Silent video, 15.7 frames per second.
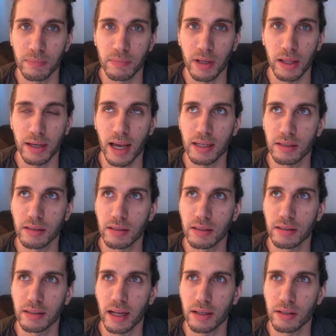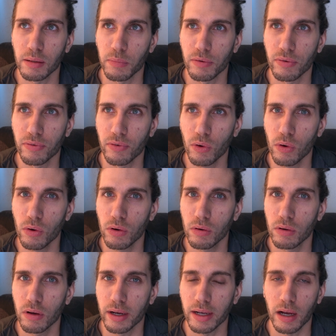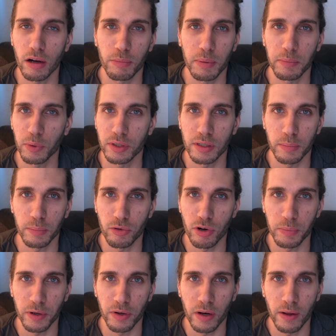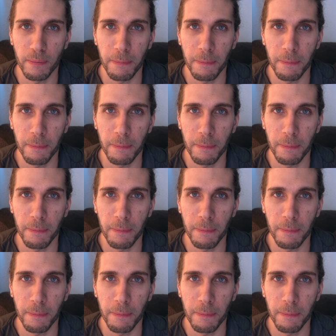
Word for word: I guess this is death number four. I can't remember which number I'm on.